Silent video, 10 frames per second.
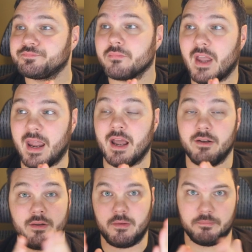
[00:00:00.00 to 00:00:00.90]

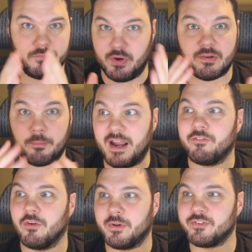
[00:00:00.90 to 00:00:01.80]
You get to pick
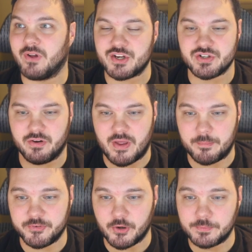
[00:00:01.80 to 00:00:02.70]
from a selection of
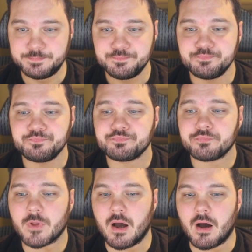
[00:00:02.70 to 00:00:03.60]
them. So
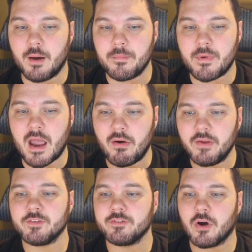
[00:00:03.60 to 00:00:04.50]
I like
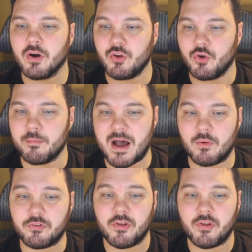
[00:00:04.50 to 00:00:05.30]
this card a good amount.